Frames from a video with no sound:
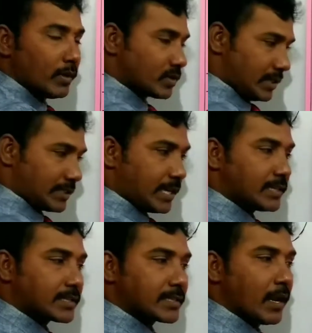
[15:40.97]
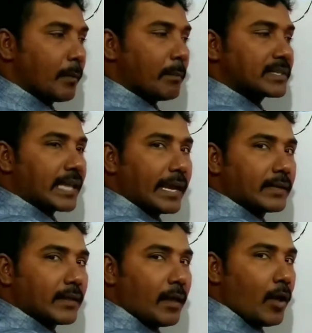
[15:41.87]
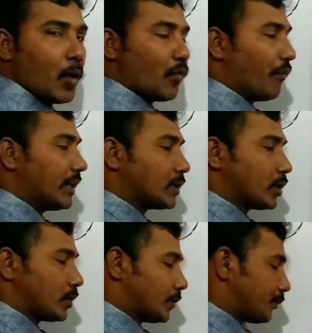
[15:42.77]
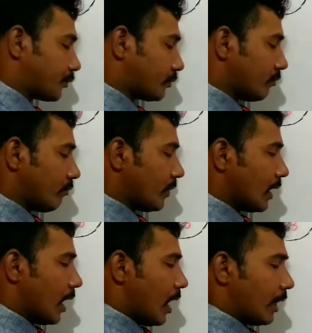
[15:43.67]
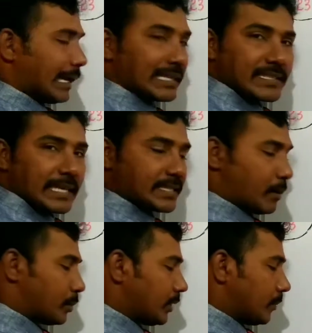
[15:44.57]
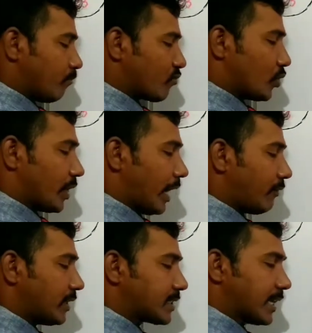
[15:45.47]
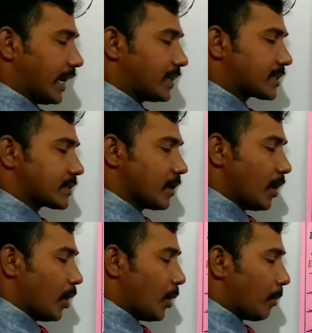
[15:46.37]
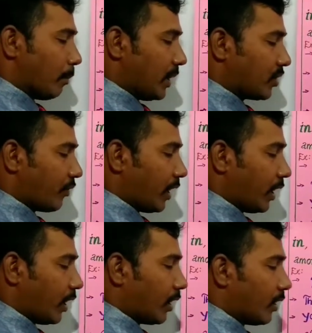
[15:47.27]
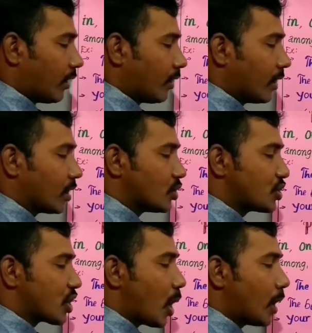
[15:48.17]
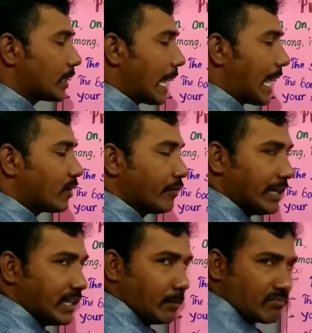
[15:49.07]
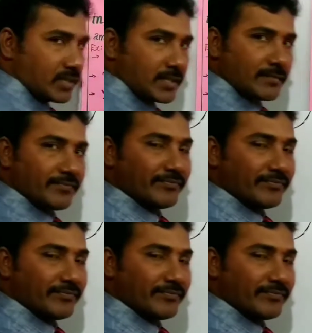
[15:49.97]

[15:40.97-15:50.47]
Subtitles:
She sits beside the window. Next example, David sits between John and Williams.